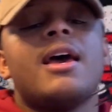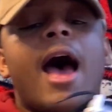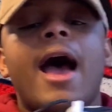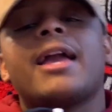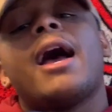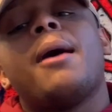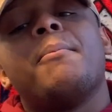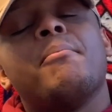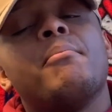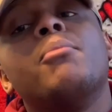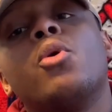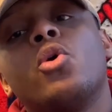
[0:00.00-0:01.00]
I
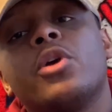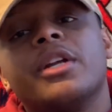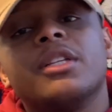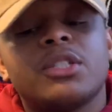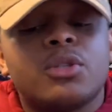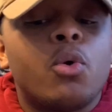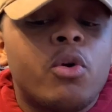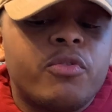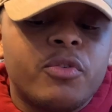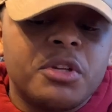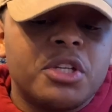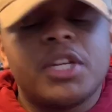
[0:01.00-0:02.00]
got more in store
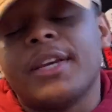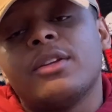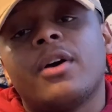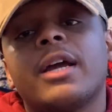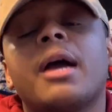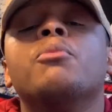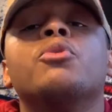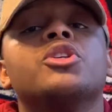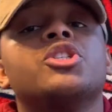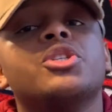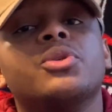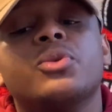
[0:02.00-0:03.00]
for the channel. I got more
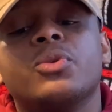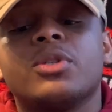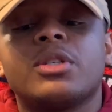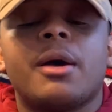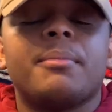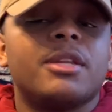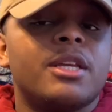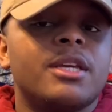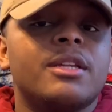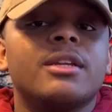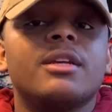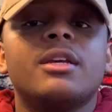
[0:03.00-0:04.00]
shoes coming
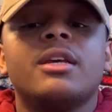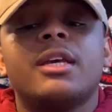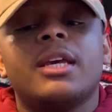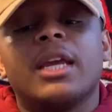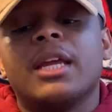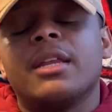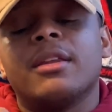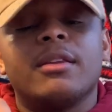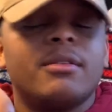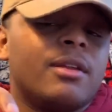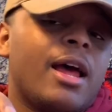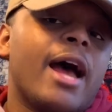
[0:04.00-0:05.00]
in, and
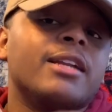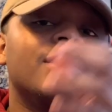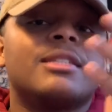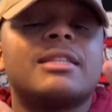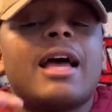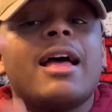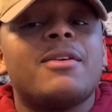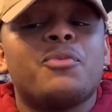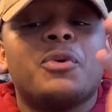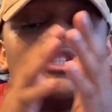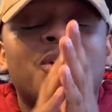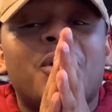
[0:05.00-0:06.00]

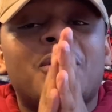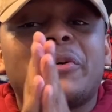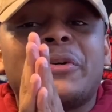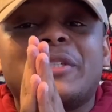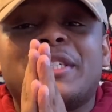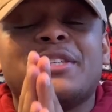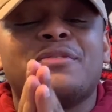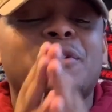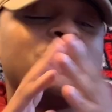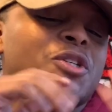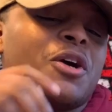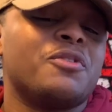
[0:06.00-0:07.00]
what y'all are gonna see in the
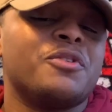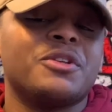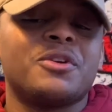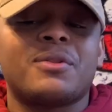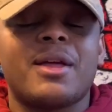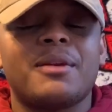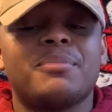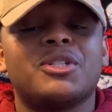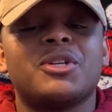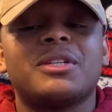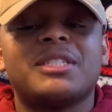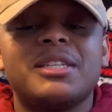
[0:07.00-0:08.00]
future, y'all really gonna like. But
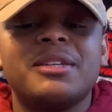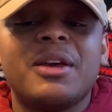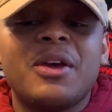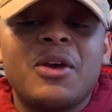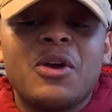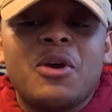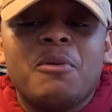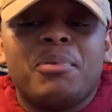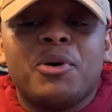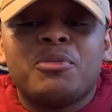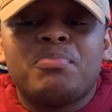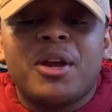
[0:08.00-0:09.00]
y'all see
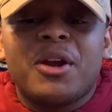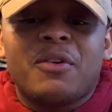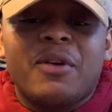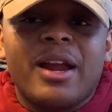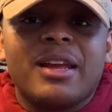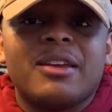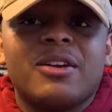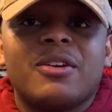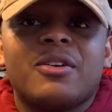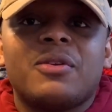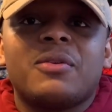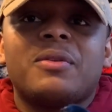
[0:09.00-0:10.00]
both pair right here,
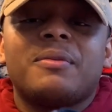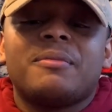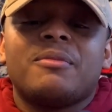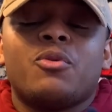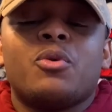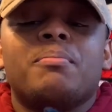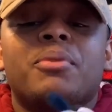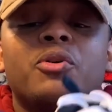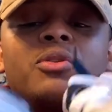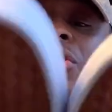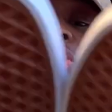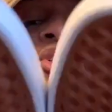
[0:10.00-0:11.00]
or
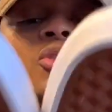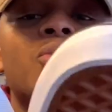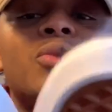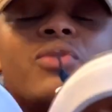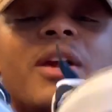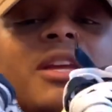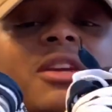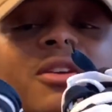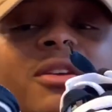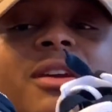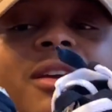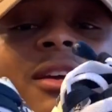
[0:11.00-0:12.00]
both shoes right
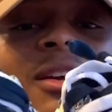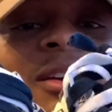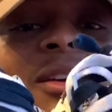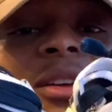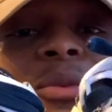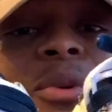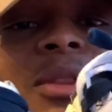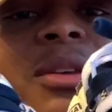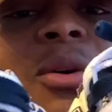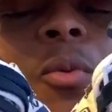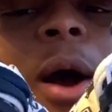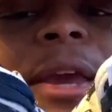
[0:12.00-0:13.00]
here with
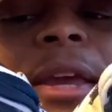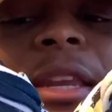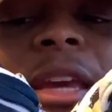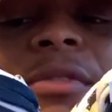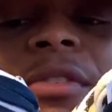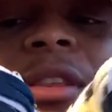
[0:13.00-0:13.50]
the white and navy